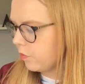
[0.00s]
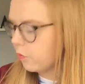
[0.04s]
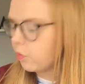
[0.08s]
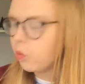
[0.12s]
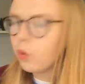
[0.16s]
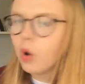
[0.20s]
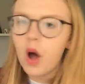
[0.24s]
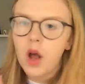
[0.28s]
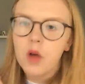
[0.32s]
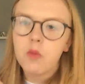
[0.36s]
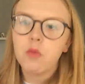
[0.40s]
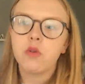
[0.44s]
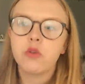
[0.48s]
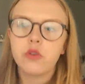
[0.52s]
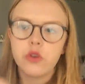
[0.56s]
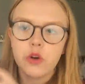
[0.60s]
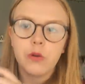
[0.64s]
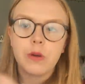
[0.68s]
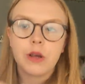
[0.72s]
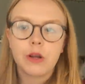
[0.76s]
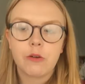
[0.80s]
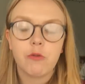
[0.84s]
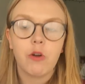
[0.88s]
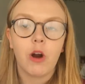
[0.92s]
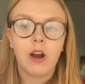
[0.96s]
what I was
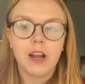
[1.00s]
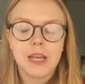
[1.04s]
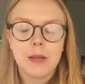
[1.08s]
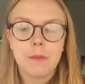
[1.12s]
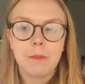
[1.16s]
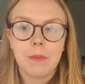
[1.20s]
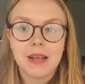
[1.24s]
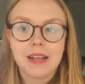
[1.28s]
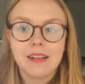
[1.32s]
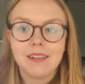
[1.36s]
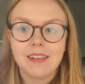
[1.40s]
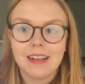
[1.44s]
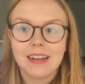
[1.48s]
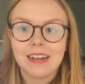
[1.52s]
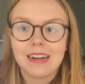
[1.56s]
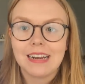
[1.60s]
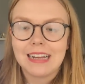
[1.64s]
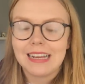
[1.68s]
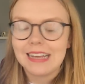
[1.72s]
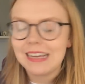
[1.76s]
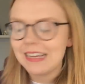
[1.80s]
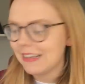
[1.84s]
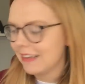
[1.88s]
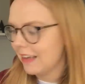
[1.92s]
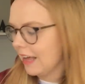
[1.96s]
doing right,
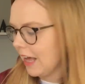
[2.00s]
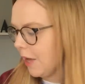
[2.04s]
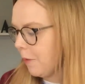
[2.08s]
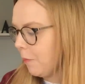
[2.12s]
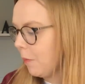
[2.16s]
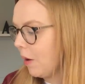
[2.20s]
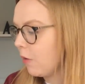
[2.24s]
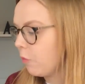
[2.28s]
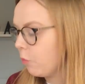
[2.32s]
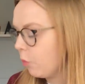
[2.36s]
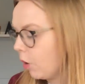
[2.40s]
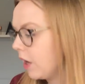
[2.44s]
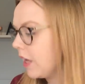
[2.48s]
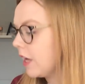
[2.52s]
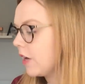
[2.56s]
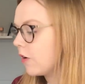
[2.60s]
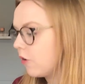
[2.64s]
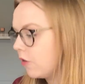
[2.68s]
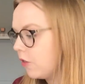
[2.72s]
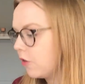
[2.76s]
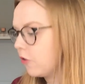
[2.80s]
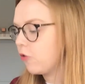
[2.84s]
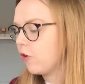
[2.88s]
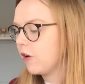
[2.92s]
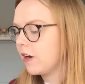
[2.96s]
basically, and why it
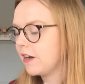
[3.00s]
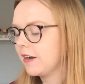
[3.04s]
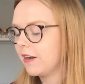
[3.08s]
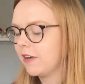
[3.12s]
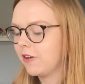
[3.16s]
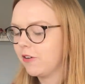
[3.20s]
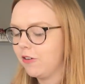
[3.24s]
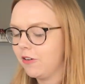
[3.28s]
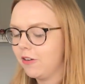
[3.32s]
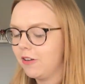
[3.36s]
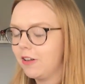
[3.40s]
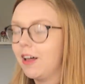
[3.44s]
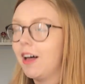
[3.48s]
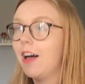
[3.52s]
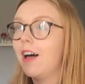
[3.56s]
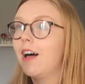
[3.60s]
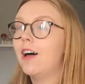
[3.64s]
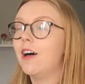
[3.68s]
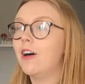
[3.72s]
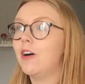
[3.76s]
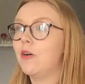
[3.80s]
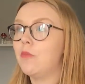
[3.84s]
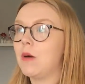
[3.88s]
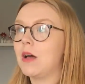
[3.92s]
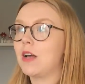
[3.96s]
got the grade it got.
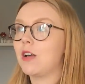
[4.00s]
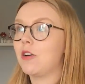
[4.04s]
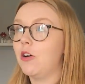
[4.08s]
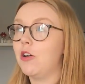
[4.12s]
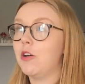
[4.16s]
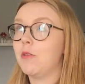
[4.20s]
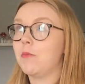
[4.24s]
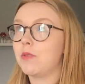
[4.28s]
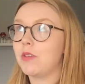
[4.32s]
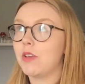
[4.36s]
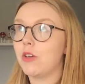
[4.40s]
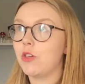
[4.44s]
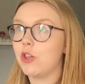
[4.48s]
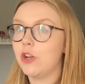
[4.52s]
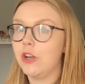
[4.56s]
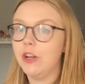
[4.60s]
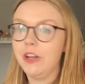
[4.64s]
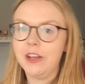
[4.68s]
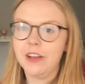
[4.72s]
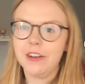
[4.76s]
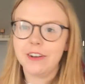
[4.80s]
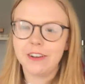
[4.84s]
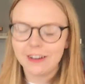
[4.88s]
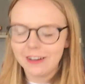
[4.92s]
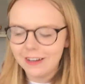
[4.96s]
Oh my god, I'm such a
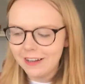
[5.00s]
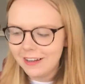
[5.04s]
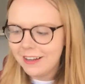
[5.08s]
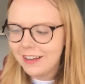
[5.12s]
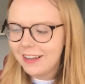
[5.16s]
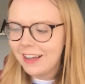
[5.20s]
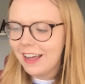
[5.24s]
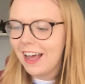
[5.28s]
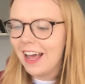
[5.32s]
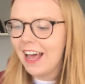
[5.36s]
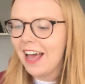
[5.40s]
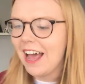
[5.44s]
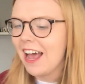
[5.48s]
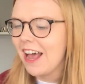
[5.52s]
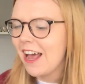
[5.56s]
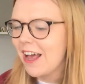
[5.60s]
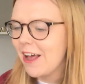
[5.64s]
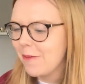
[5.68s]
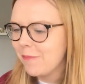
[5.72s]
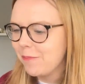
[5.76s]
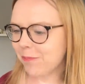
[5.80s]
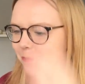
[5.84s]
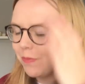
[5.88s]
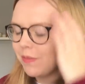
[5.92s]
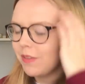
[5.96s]

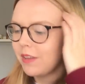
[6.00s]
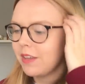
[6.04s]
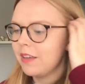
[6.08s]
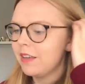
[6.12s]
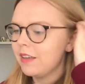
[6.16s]
nerd.